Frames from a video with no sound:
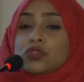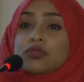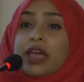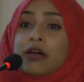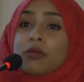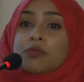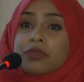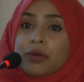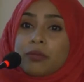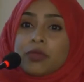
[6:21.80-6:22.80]
should
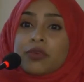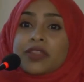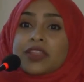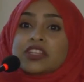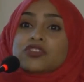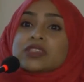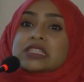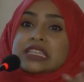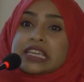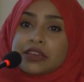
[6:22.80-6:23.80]
help them rather than just
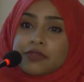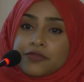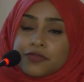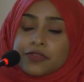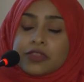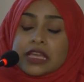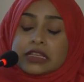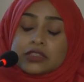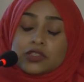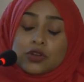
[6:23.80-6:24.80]
give
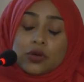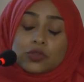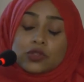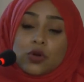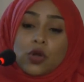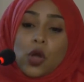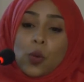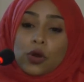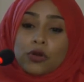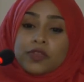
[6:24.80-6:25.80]
things, you know. So
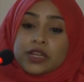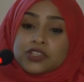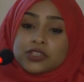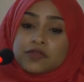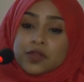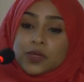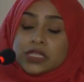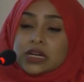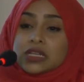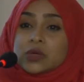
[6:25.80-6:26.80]
one of the initiatives that we
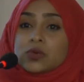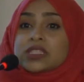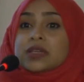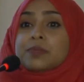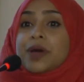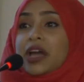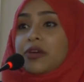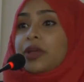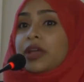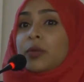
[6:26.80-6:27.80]
started was
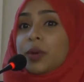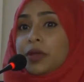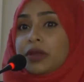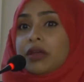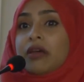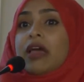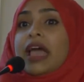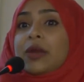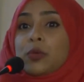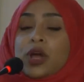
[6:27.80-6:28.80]
empowering women.
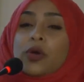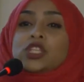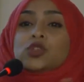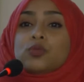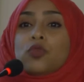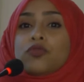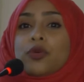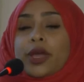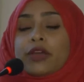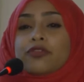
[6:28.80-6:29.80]
And we are going to move
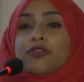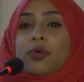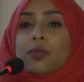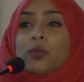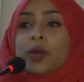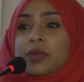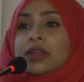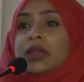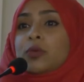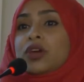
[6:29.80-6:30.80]
away from
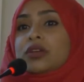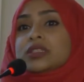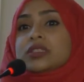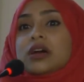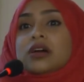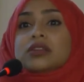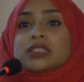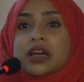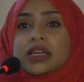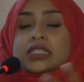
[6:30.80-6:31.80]
women and we're going to start
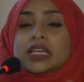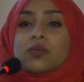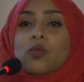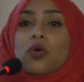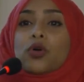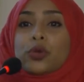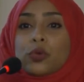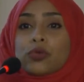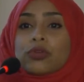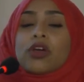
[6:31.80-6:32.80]
targeting more
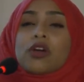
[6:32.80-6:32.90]
youth.